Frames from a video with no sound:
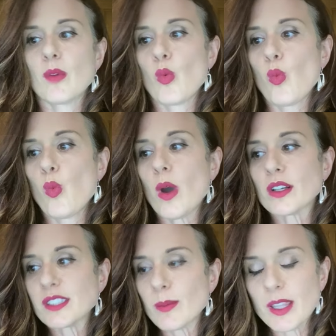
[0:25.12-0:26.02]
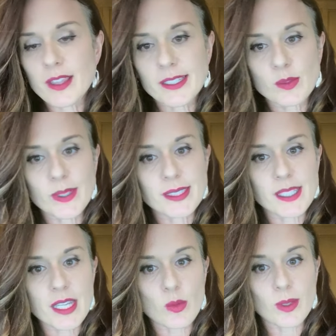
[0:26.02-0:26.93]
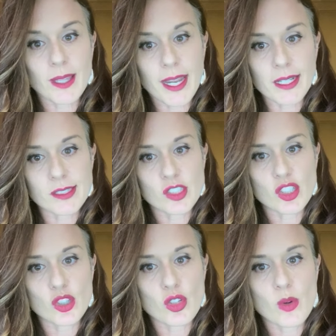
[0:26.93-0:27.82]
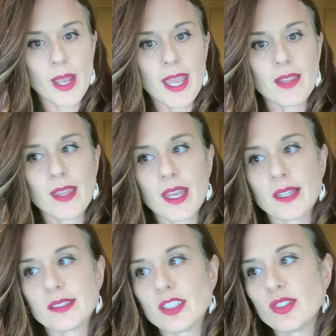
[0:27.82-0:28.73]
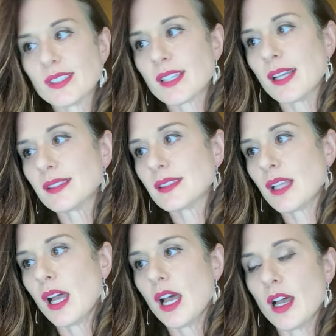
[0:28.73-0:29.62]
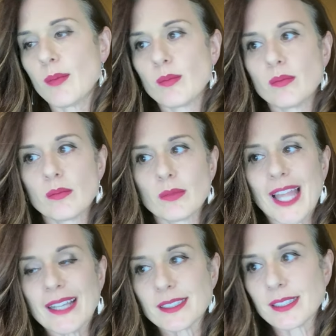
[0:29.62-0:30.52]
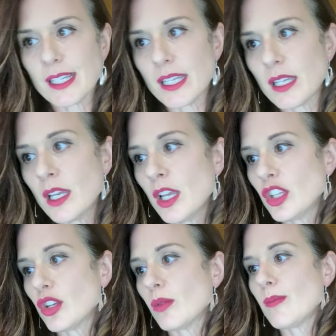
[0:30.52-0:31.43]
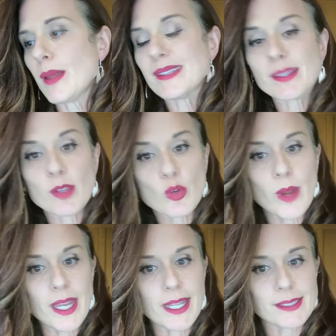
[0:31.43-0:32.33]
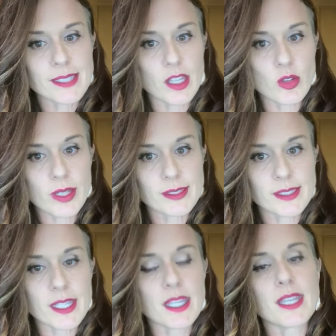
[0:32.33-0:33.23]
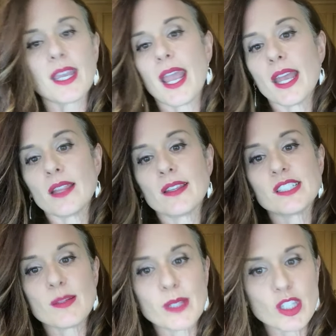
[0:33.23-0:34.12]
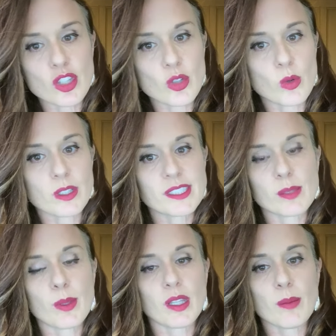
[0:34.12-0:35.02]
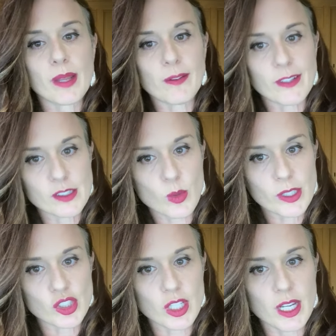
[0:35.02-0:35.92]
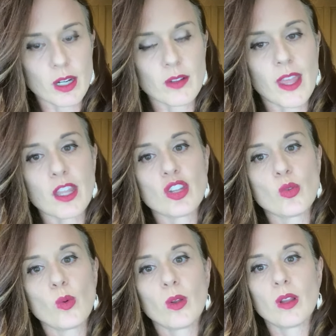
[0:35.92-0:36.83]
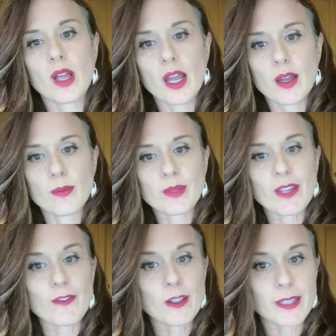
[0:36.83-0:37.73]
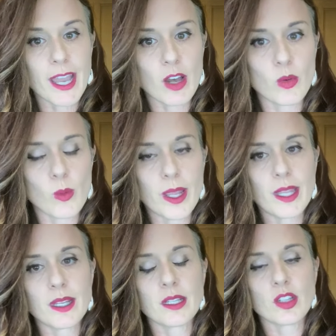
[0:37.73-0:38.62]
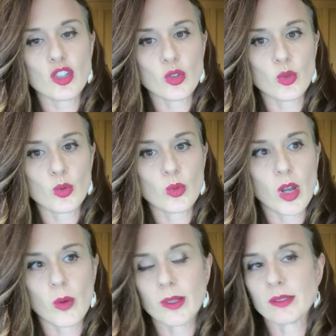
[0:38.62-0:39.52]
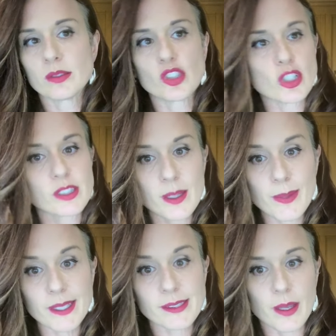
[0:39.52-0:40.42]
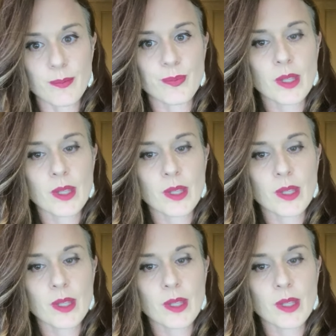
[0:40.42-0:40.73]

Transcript: what are some of the things we see it related to, and then to discuss lastly, maybe some of the ratings that you can see and the DBQ or disability benefits questionnaire that you will get filled out when you go into your CMP exam.